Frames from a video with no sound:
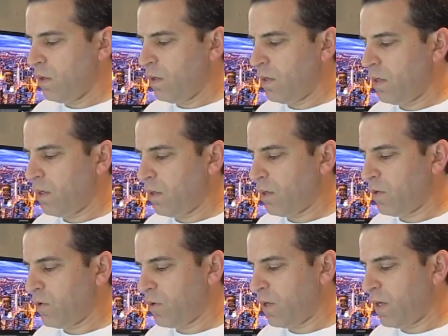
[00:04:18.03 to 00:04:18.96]
And it
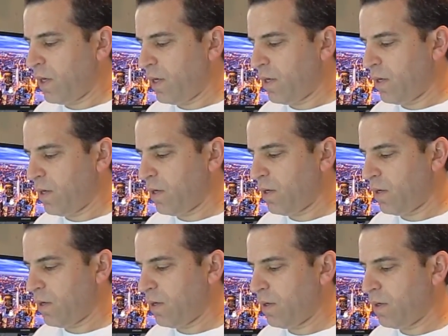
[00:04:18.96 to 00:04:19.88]
looks like
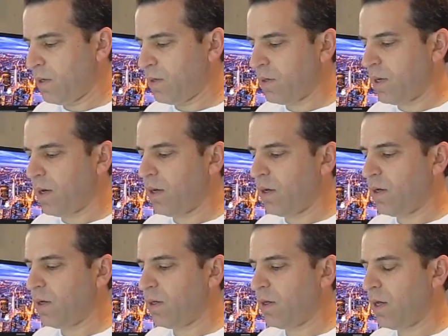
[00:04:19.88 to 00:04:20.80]
it's got a,
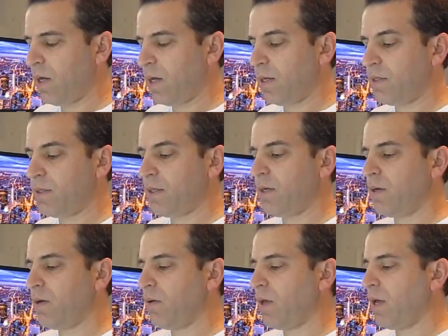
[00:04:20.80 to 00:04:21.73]
I see,
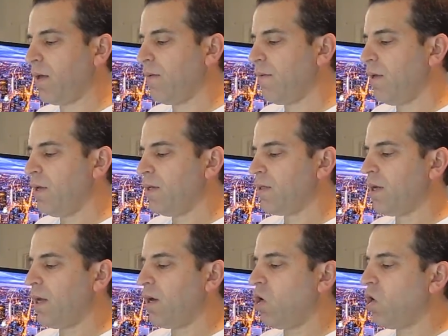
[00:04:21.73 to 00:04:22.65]
okay. It's
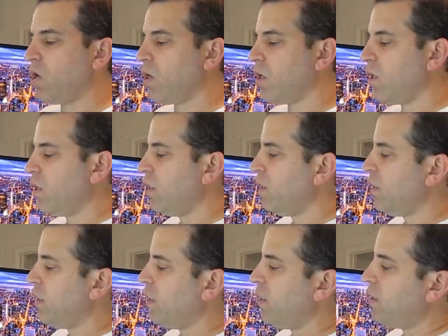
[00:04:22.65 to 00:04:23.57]
got a hook
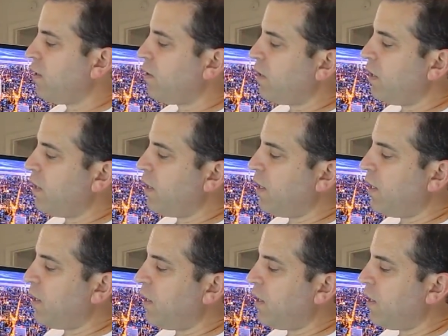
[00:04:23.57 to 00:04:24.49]
here,
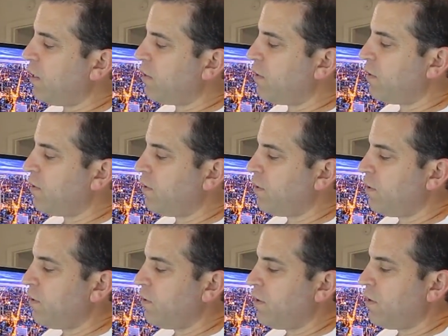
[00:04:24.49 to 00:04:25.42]
and
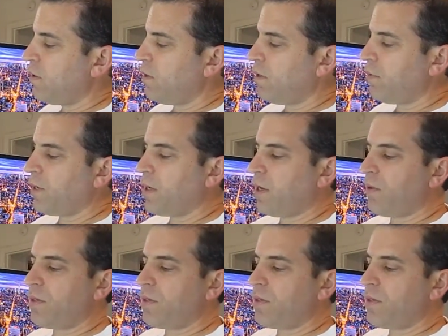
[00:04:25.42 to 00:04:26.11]
there we go.